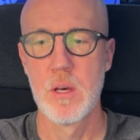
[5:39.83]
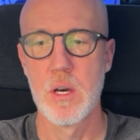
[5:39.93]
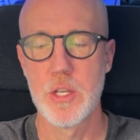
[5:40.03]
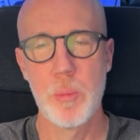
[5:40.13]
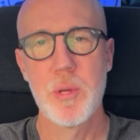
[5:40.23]

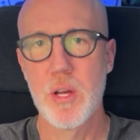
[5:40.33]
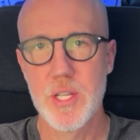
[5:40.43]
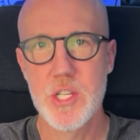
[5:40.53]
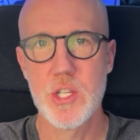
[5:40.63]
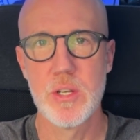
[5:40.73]
Adobe
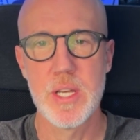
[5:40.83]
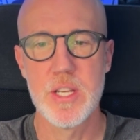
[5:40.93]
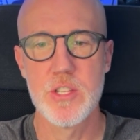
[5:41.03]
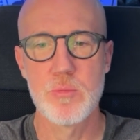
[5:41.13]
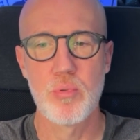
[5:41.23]
Audition
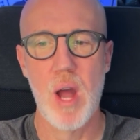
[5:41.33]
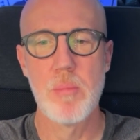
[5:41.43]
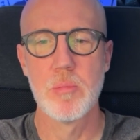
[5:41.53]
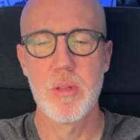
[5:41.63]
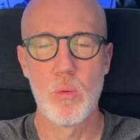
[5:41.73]
is
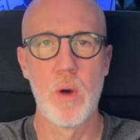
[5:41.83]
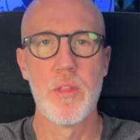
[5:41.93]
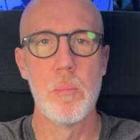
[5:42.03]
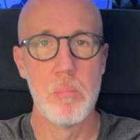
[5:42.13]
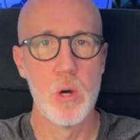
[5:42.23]
probably the one
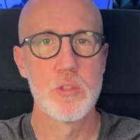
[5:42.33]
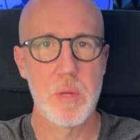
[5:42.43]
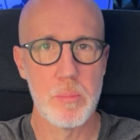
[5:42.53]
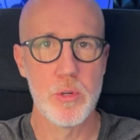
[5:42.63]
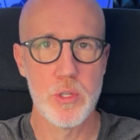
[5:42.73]
that most
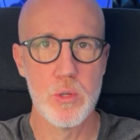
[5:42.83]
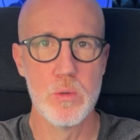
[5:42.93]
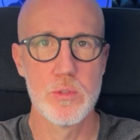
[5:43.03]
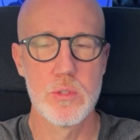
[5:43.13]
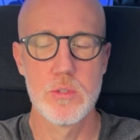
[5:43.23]
people
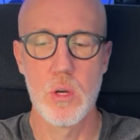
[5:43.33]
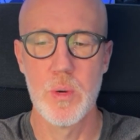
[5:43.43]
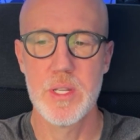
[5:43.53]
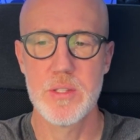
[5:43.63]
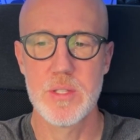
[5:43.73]
use, so
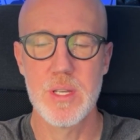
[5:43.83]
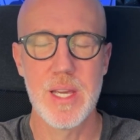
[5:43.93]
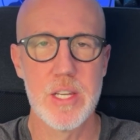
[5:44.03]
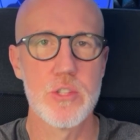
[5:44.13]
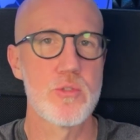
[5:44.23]
it is the
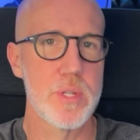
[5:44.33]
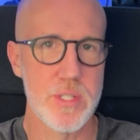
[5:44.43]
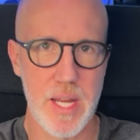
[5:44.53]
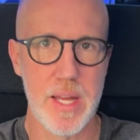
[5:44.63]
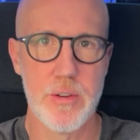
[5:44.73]
industry
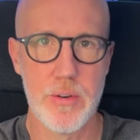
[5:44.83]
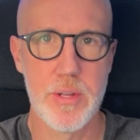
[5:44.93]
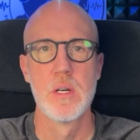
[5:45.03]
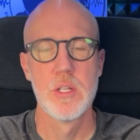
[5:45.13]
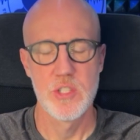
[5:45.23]
standard.
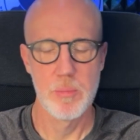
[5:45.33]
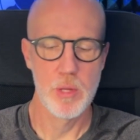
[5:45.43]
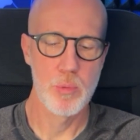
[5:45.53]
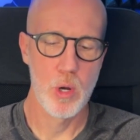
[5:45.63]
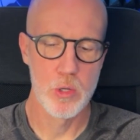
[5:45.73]
Some of the
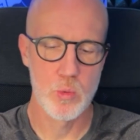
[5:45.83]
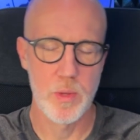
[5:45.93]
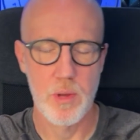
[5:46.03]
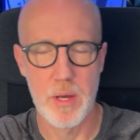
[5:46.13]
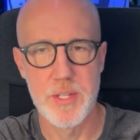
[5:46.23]
pros
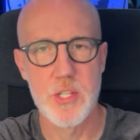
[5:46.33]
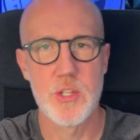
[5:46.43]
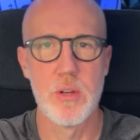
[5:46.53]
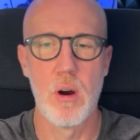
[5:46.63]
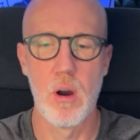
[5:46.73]
with
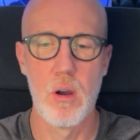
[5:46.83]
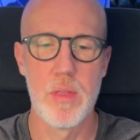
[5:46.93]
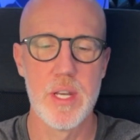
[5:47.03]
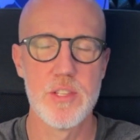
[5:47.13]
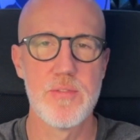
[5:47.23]
Audition are
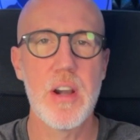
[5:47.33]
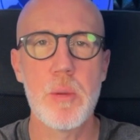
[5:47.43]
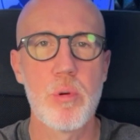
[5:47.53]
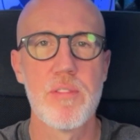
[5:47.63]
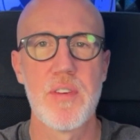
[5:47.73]
that it's very
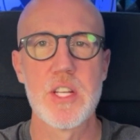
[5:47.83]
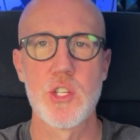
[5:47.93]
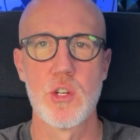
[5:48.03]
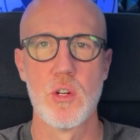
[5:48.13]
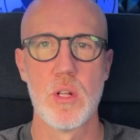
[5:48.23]

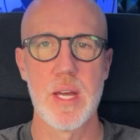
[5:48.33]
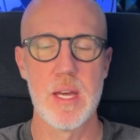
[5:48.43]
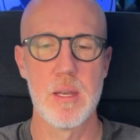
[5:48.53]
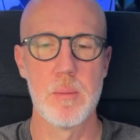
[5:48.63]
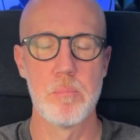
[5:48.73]
professional
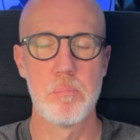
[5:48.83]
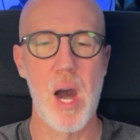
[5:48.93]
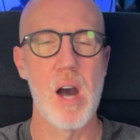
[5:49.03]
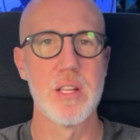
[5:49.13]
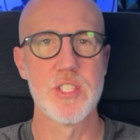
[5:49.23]
and a
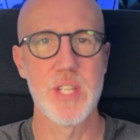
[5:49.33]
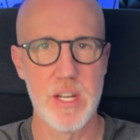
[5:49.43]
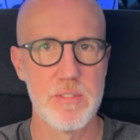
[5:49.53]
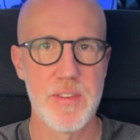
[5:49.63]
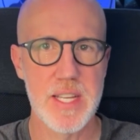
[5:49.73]
polished
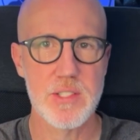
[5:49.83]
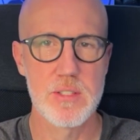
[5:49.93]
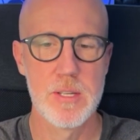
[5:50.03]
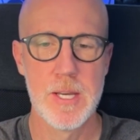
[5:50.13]
interface.